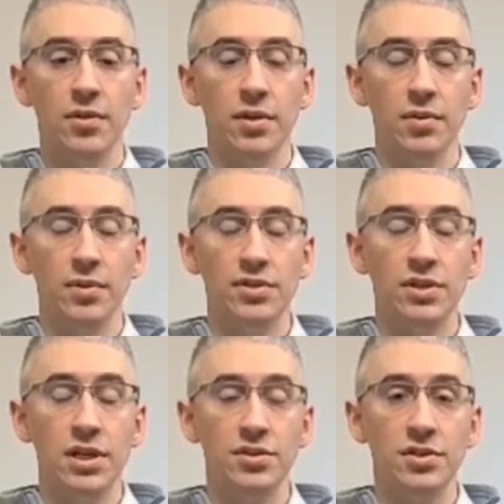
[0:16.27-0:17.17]
the
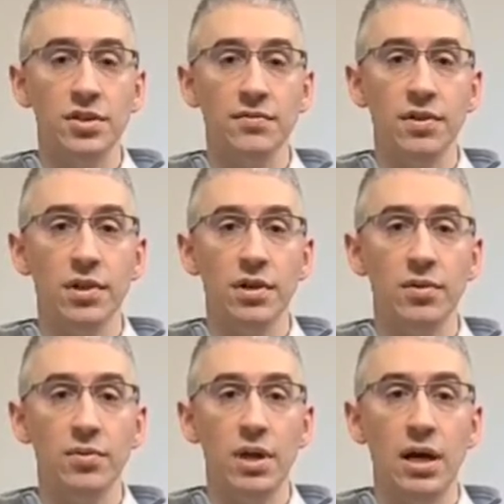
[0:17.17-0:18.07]
origination of the
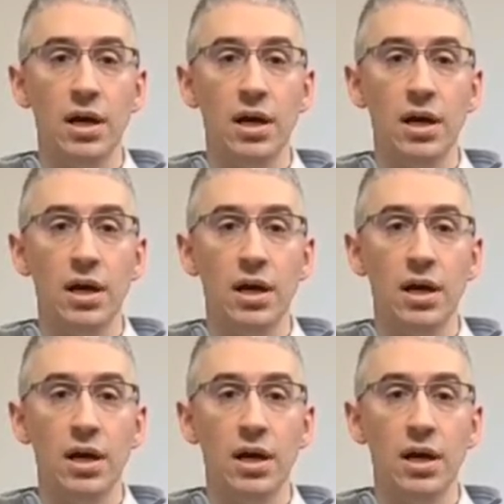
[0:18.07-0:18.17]
loan